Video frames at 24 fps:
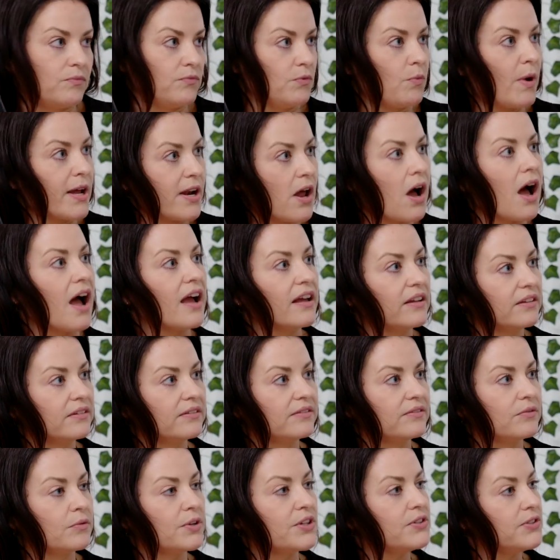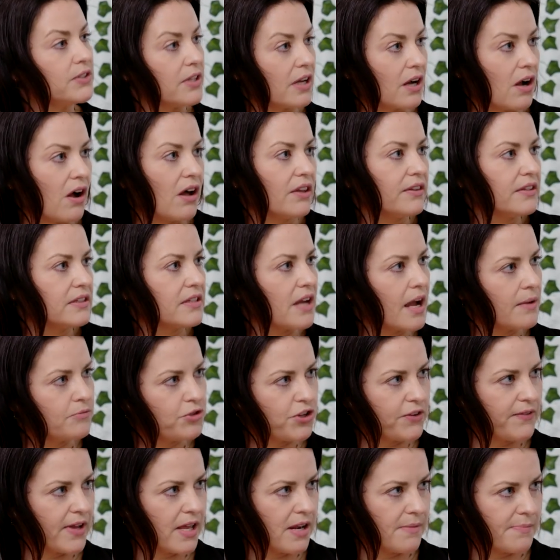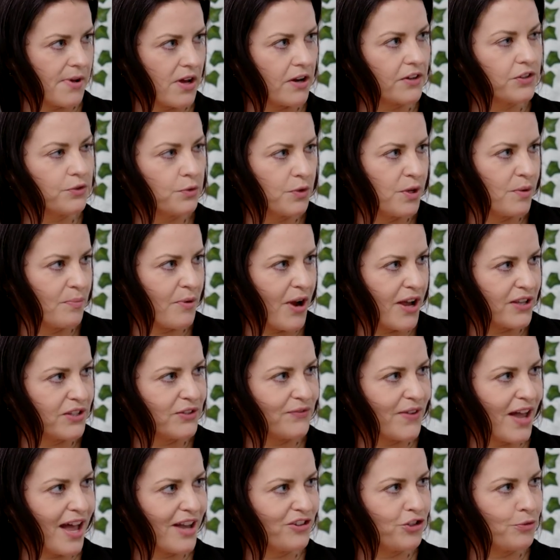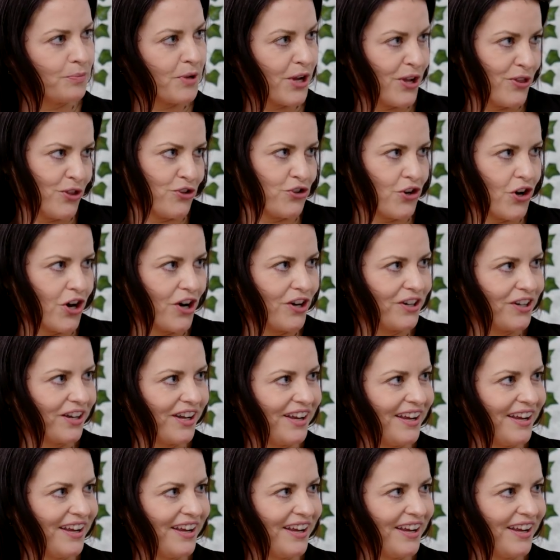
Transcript: Why not? Were you sick all the time? Do you have antibiotics? Were you breastfed? You play in the dirt?